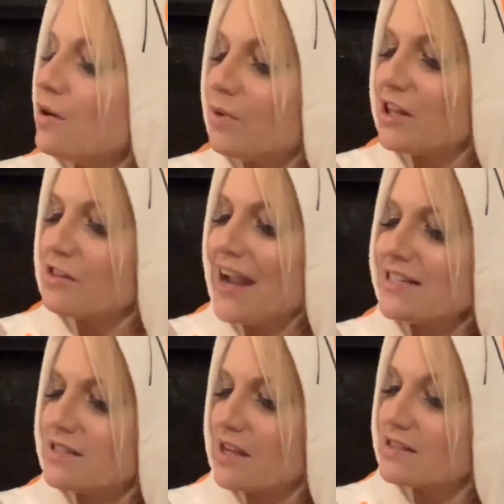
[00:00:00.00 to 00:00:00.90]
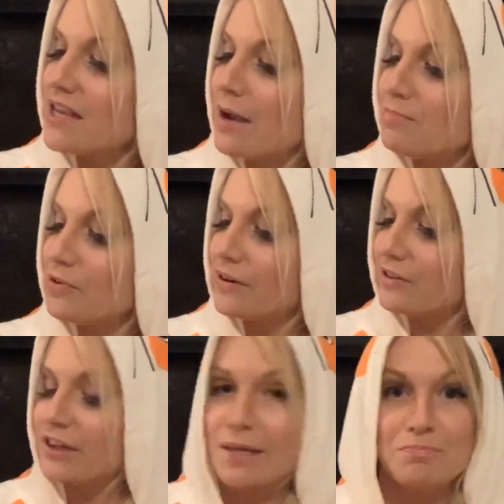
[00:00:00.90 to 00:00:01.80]
when the lights
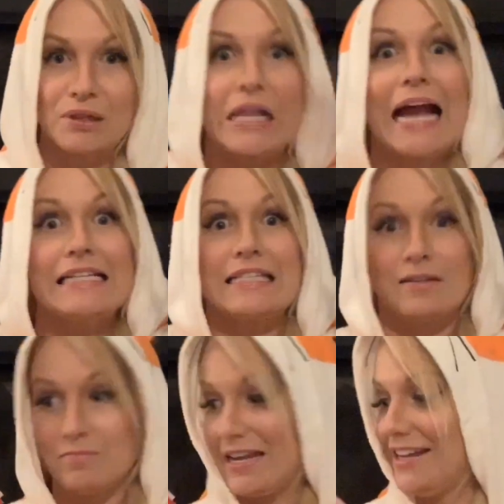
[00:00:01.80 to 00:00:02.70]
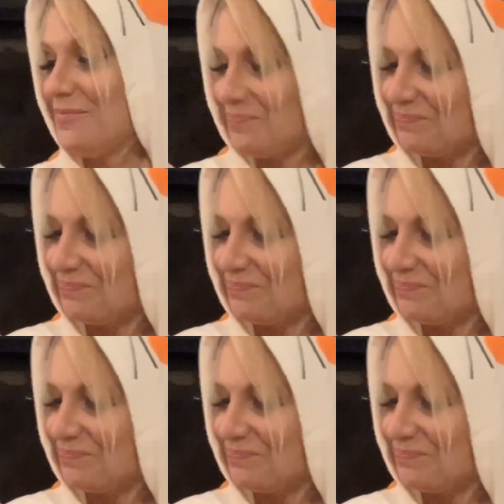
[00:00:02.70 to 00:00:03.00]
temporarily blinded me